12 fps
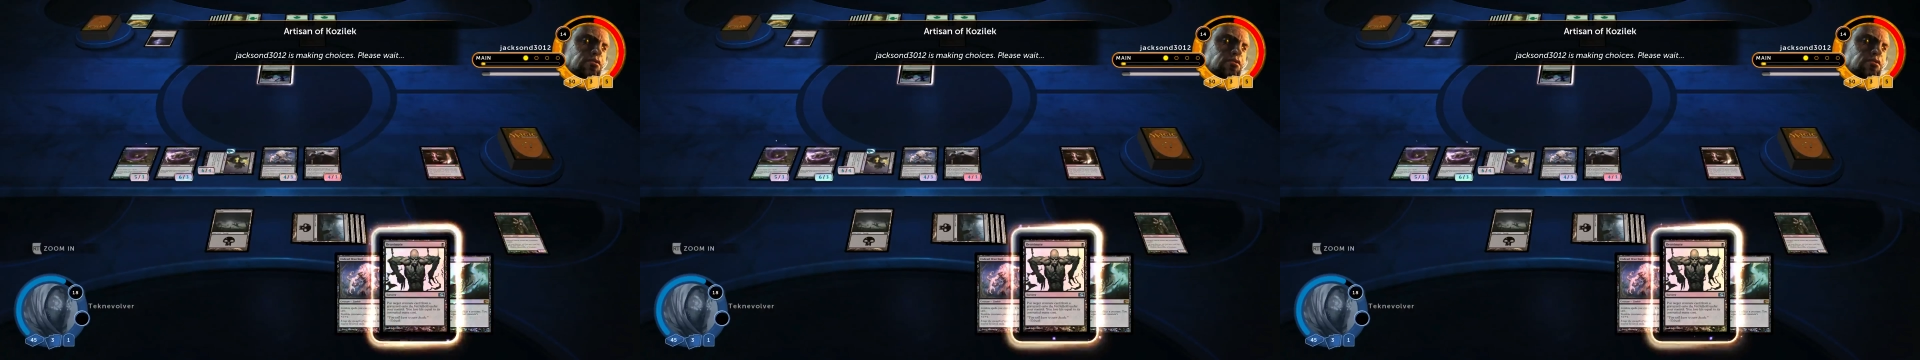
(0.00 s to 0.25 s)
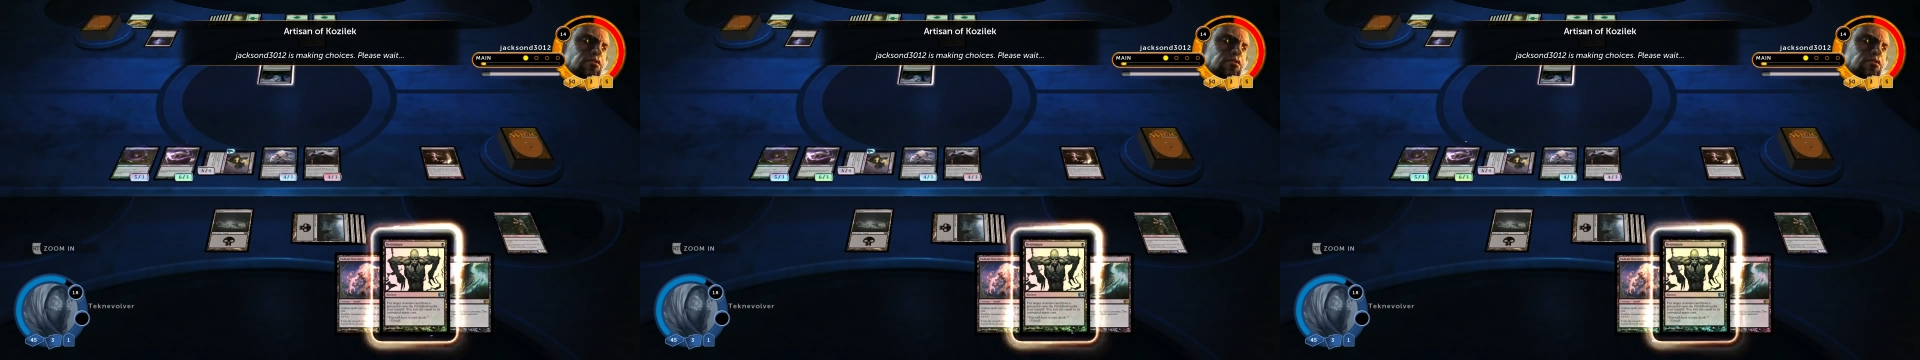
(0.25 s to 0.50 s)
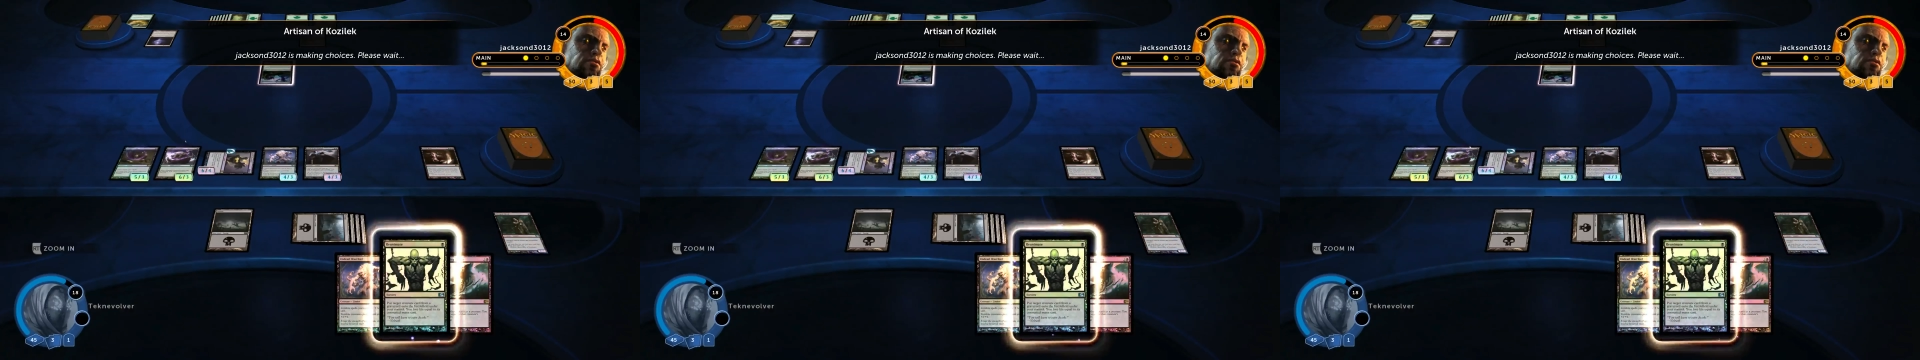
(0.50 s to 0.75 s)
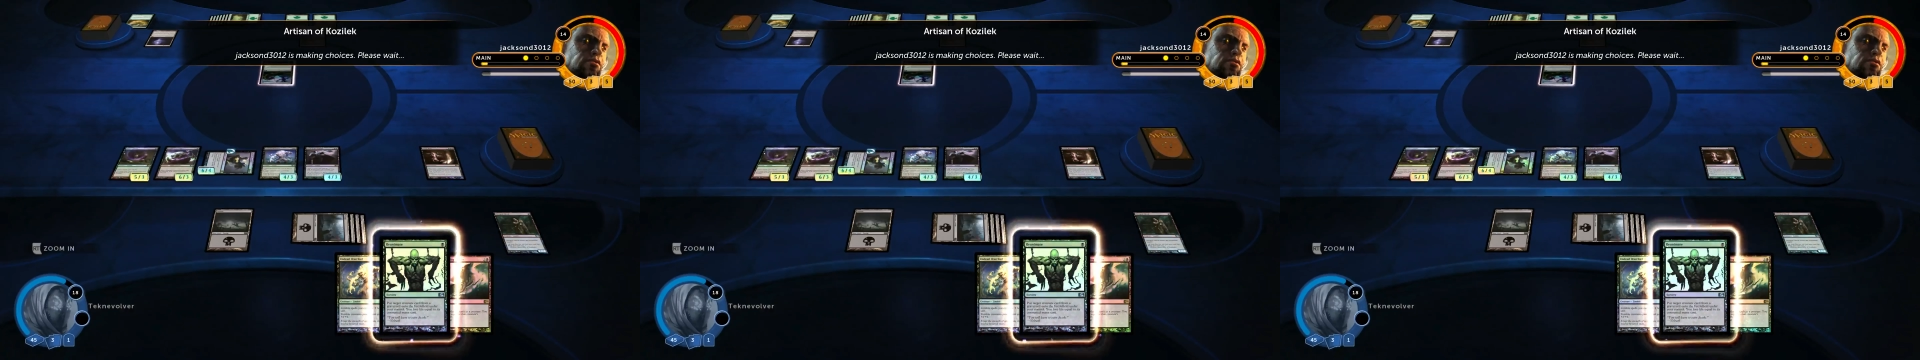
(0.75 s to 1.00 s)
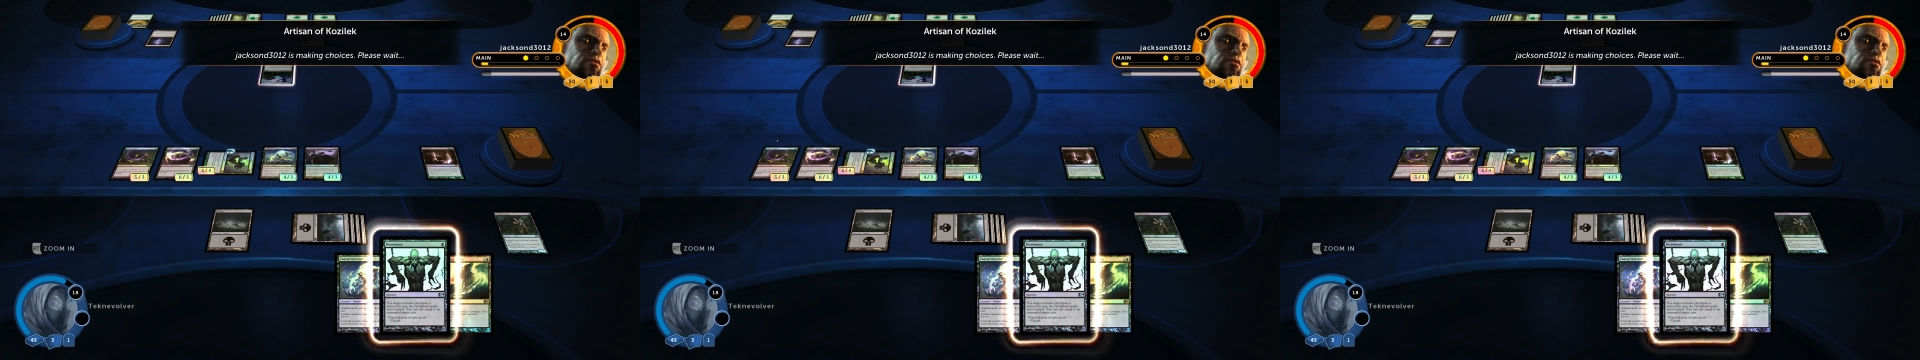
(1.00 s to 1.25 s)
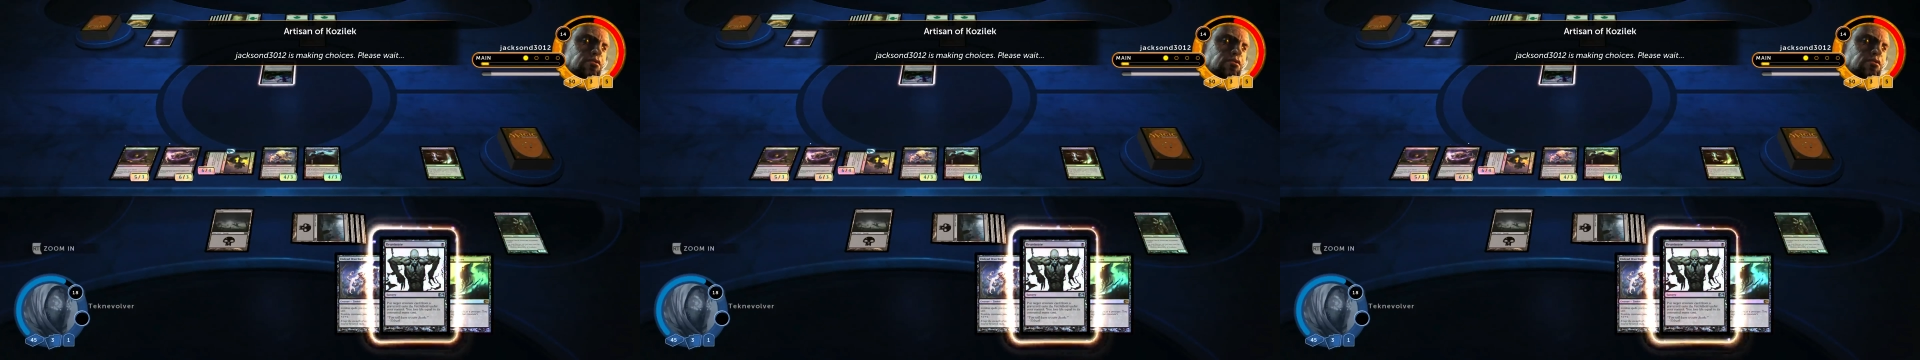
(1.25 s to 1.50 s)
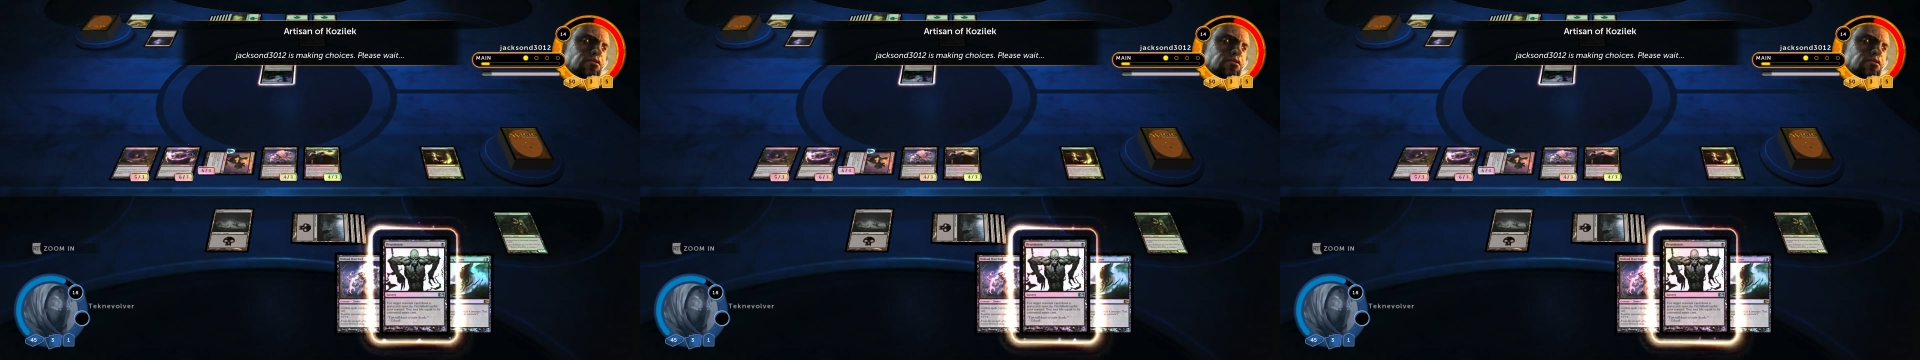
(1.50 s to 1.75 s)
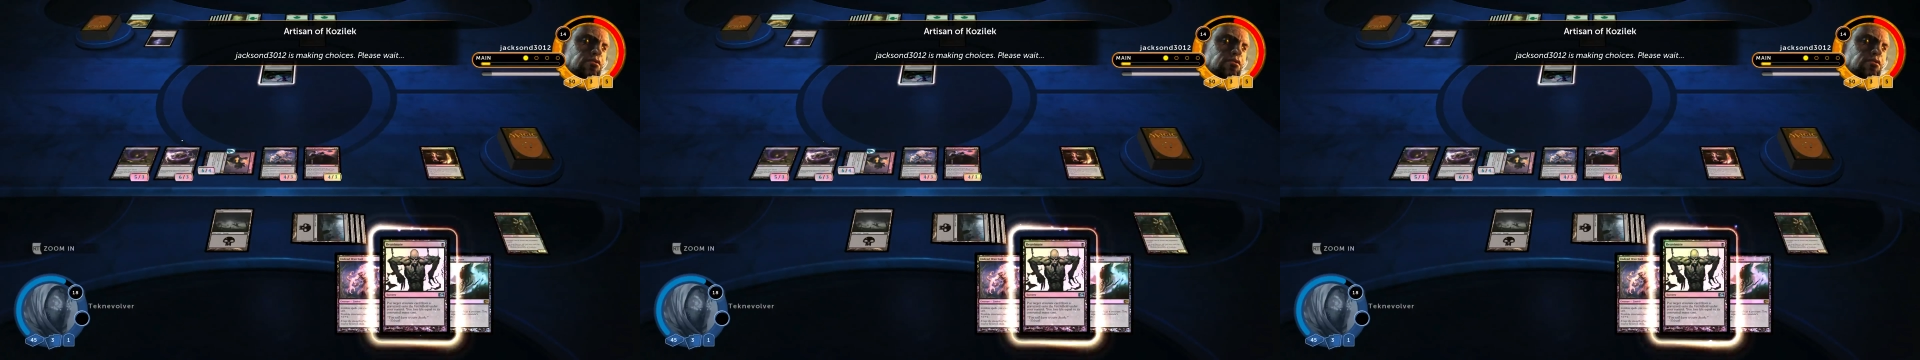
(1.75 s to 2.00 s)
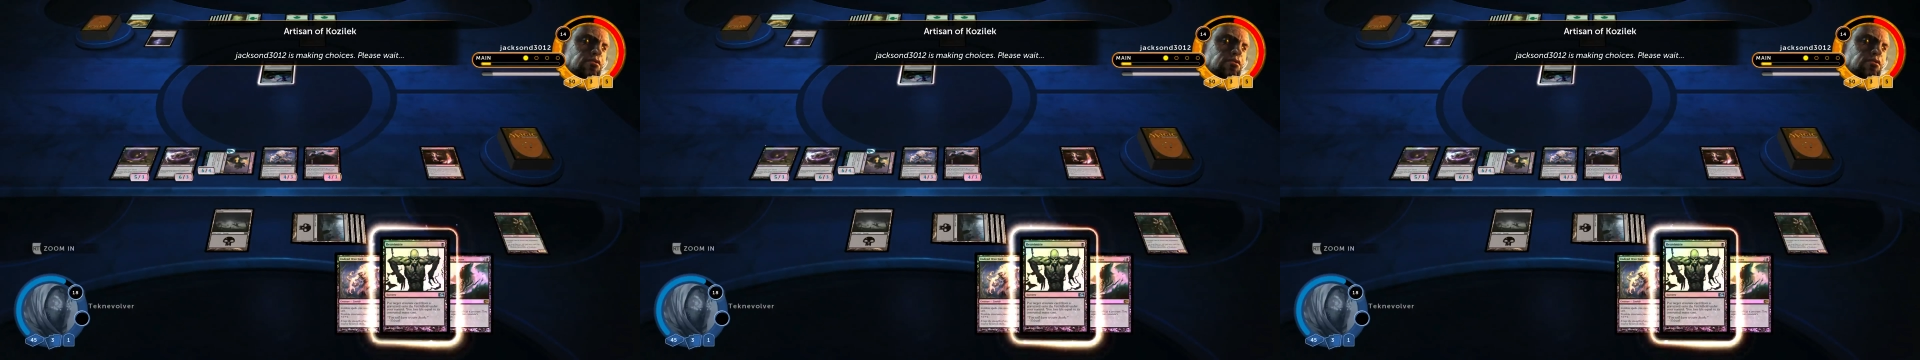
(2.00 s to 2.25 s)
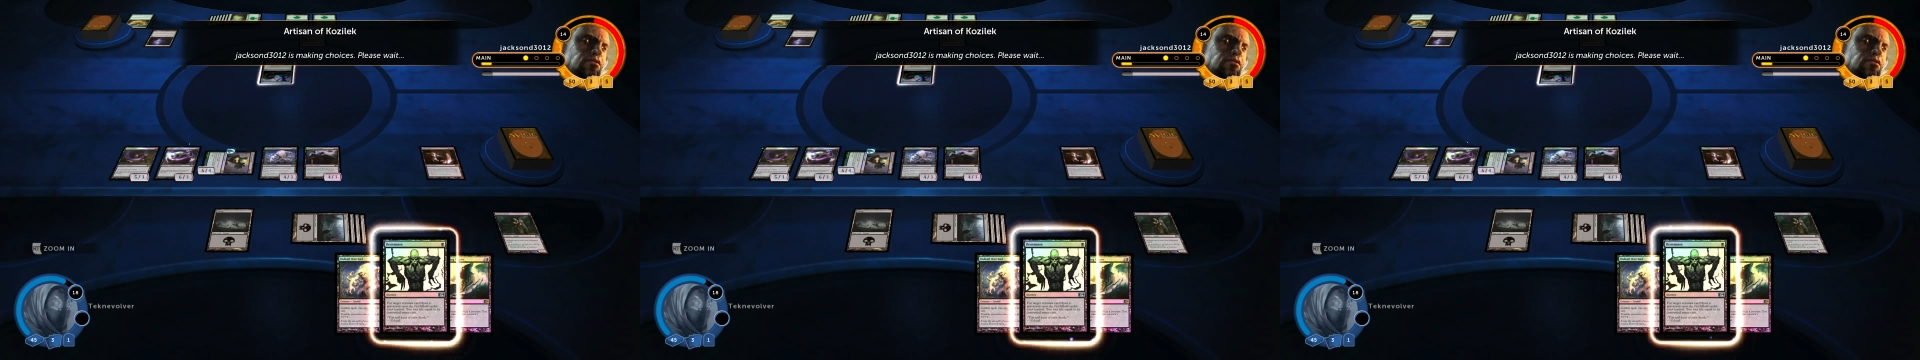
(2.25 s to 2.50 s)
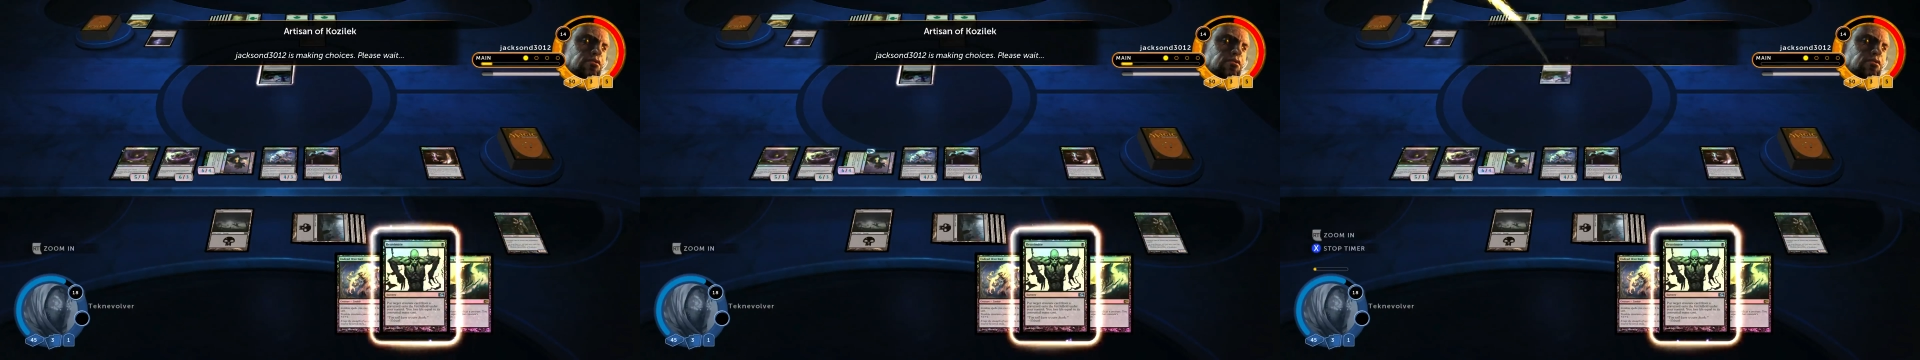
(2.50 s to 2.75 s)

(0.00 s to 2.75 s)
[no speech]